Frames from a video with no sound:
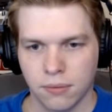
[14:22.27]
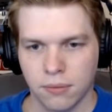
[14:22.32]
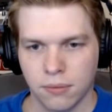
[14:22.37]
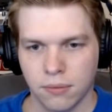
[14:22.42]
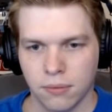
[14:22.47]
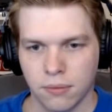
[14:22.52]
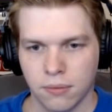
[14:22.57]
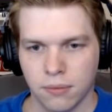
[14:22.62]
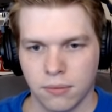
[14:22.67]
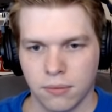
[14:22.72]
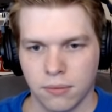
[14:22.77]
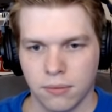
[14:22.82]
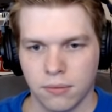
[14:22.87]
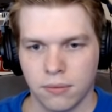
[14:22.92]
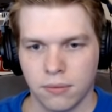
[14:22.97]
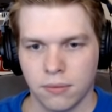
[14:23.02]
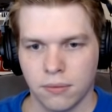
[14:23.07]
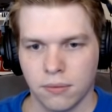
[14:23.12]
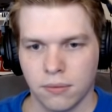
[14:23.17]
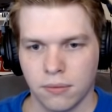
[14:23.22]

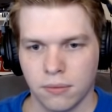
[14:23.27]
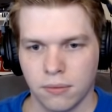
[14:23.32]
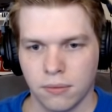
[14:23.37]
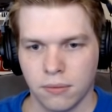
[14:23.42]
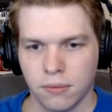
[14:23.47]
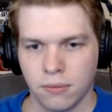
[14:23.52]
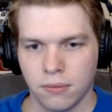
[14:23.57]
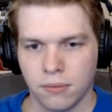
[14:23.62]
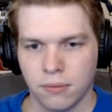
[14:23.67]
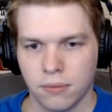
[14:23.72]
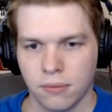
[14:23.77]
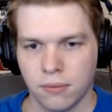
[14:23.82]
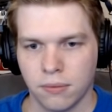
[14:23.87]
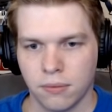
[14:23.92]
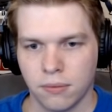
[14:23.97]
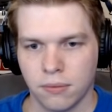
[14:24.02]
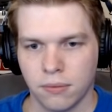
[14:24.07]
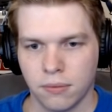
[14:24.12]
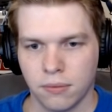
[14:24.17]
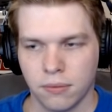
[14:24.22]

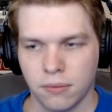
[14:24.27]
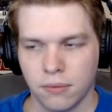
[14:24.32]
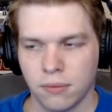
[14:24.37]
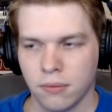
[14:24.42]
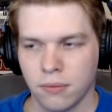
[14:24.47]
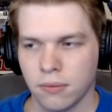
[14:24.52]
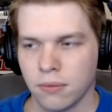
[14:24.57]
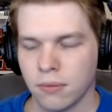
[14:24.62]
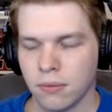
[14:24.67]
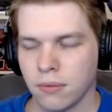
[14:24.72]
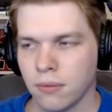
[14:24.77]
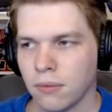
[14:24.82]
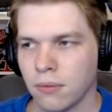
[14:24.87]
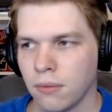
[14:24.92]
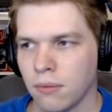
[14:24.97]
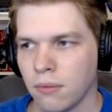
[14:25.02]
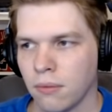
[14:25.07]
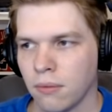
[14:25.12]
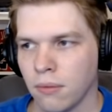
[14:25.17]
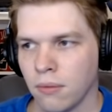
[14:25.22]

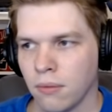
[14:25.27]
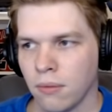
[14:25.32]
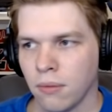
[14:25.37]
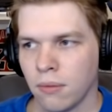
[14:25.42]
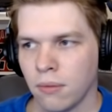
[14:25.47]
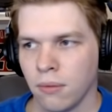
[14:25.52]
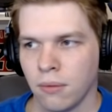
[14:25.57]
No words are spoken by the person on screen.